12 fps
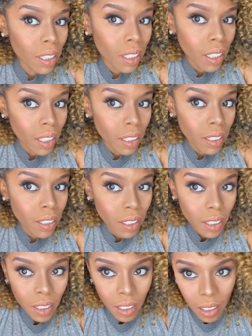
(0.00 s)
did.
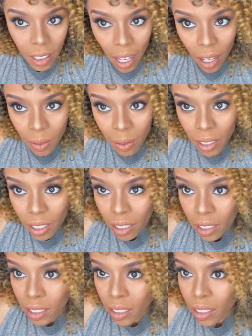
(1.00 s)
This is how it
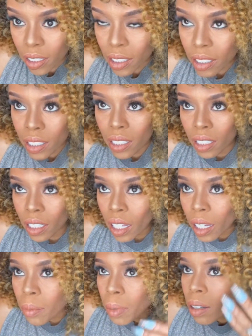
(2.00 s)

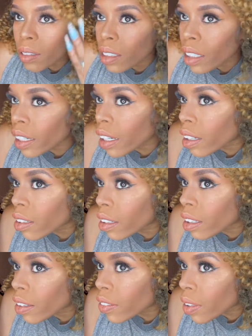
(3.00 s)
came out looking
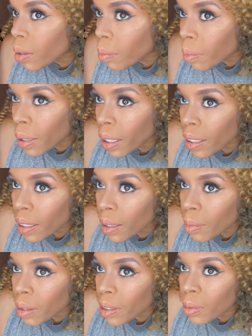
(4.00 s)
underneath the
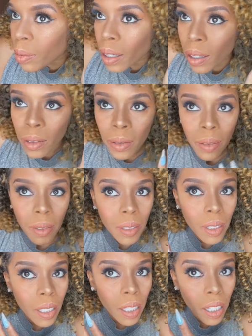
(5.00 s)
makeup as well.
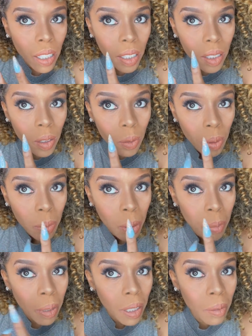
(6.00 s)
And this is with me
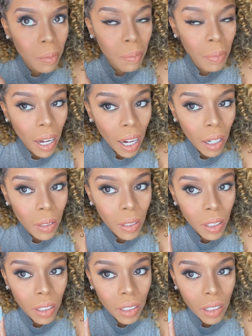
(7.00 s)
putting
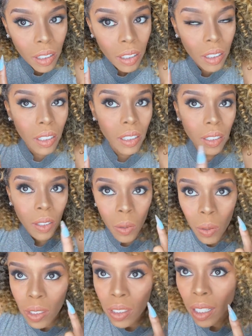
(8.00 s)
powder
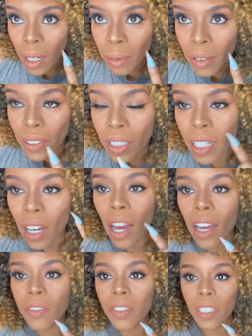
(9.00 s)
on top of it. Now,
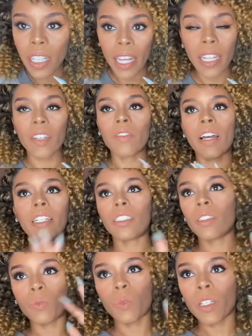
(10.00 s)
I feel like if I
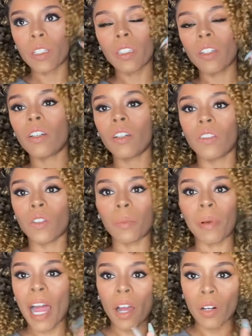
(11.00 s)
just went for
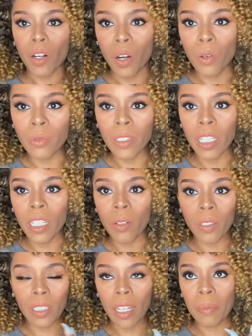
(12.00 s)
powder only
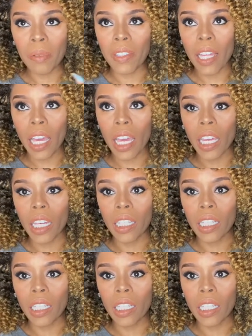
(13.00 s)
on top of that,